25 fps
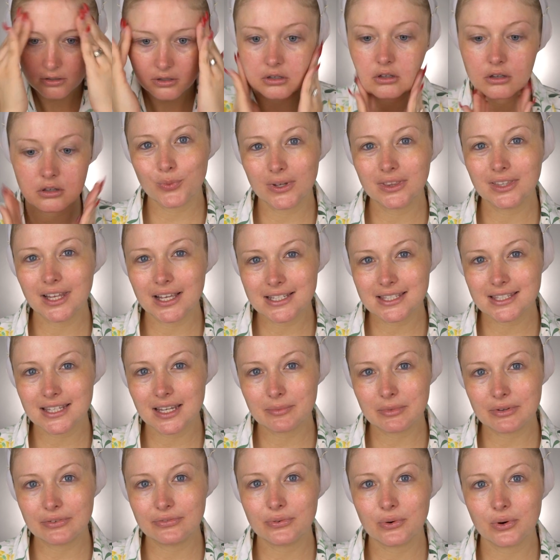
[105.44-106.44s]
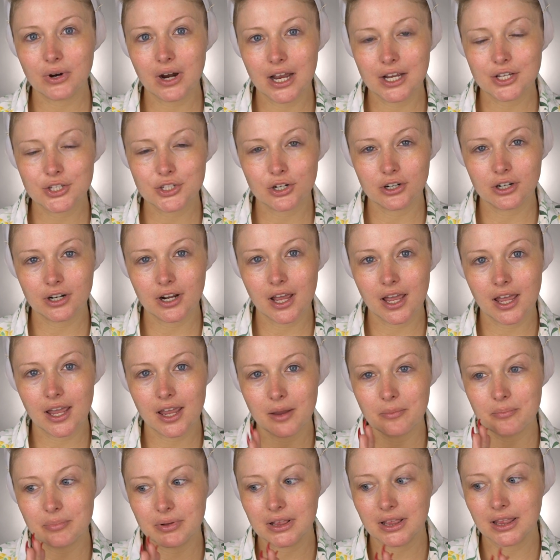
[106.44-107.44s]
One last thing before I start
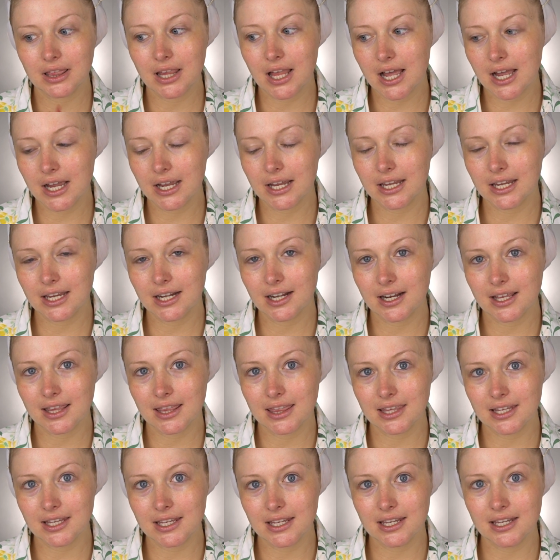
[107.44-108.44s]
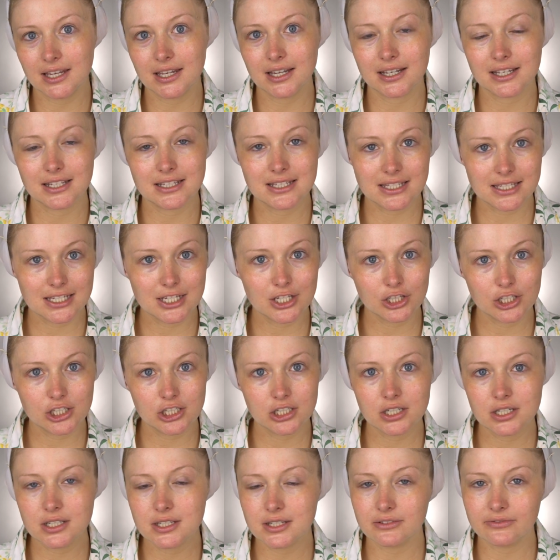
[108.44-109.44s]
applying the
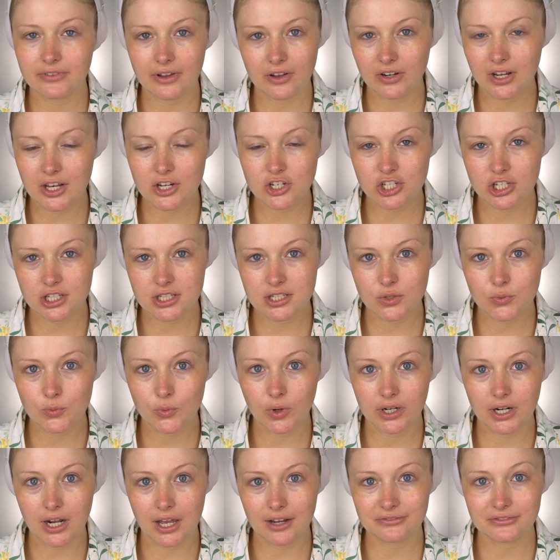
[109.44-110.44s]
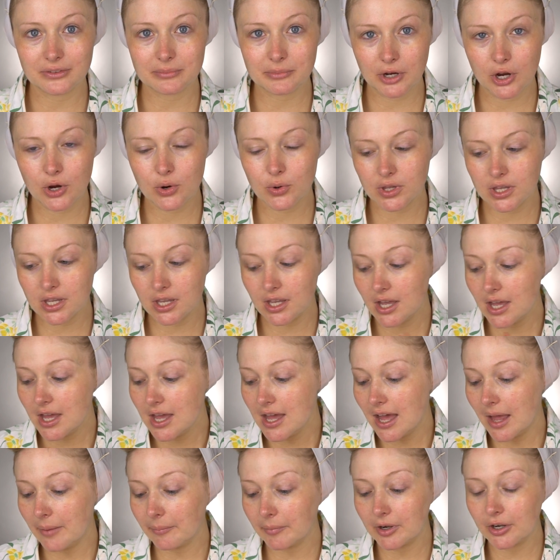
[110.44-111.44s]
concealers and foundations and whatnot from Kokie,
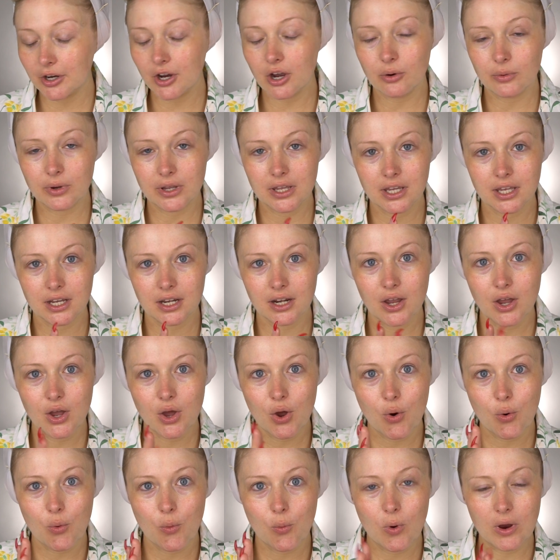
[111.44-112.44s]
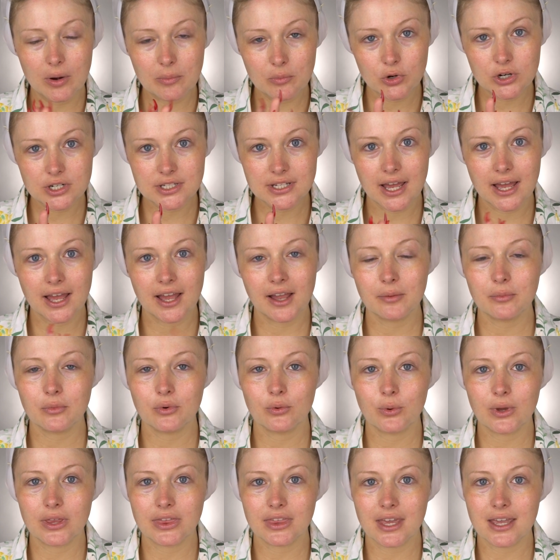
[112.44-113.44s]
I'm going to go in one more time
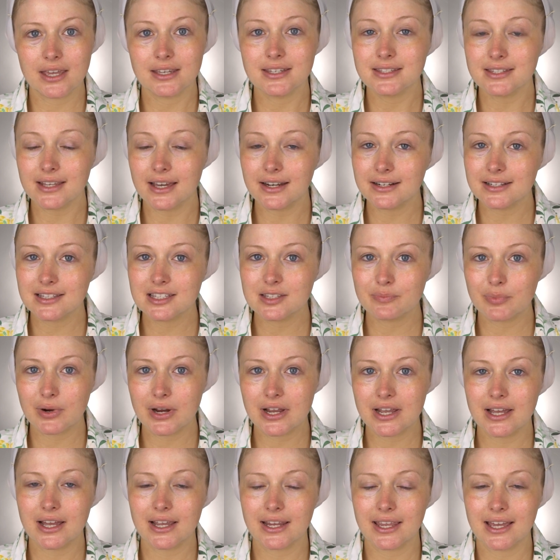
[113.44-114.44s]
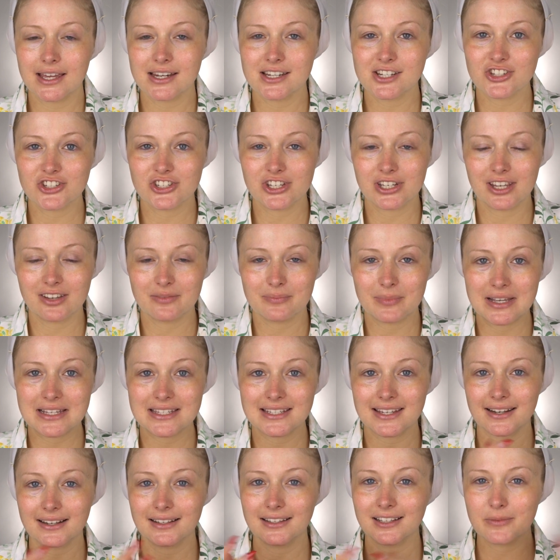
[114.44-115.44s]
with a setting spray, again, just to give my
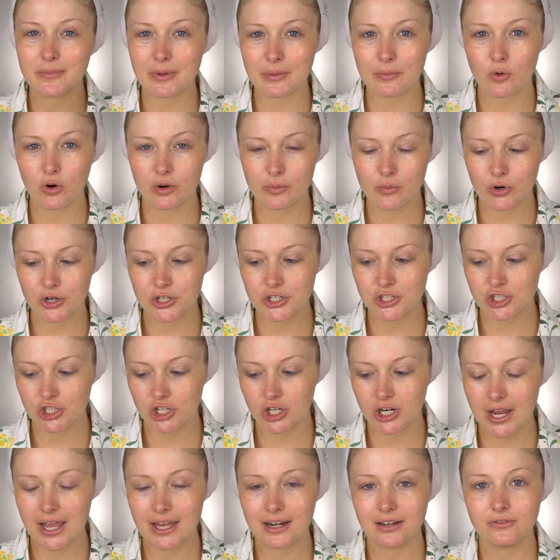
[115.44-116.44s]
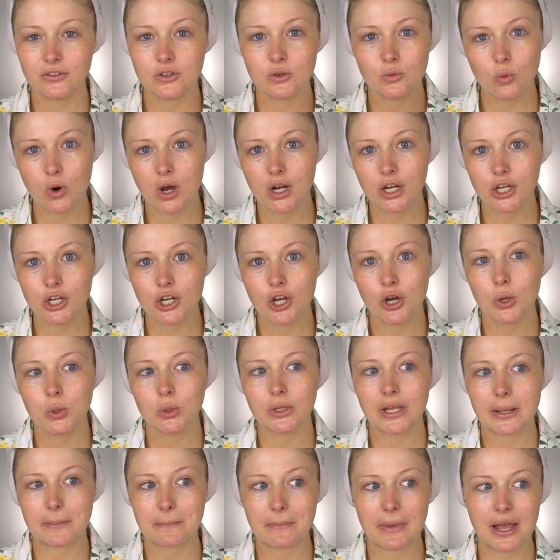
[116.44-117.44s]
skin a little bit more moisture. And if you want to know
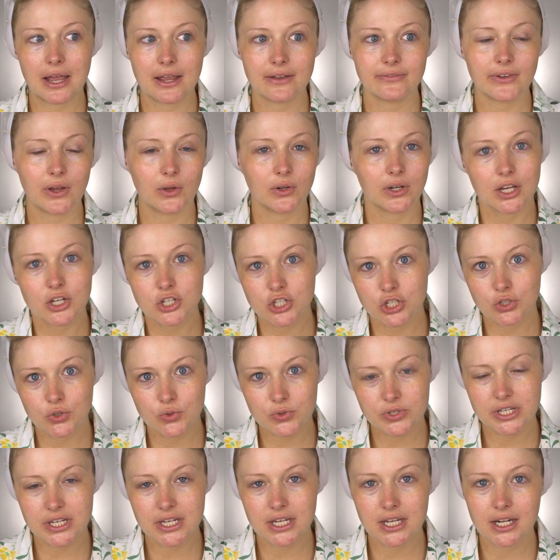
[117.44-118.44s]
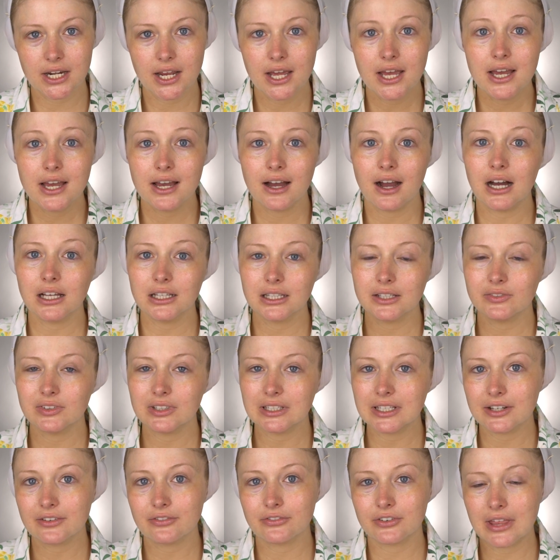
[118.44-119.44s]
like my foundation routine, I'll leave a
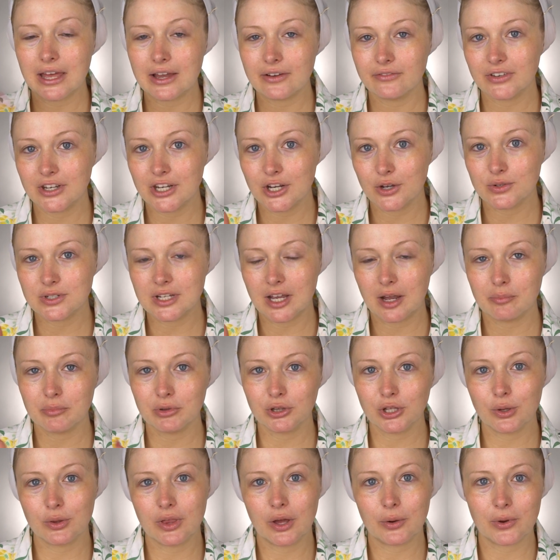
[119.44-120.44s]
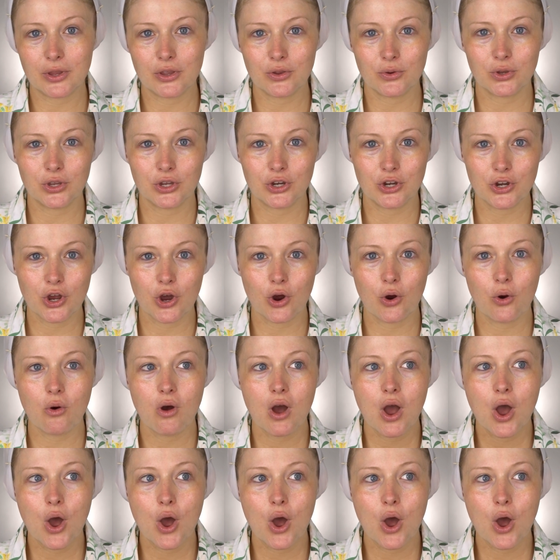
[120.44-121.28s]
link for that video down below. That way you can know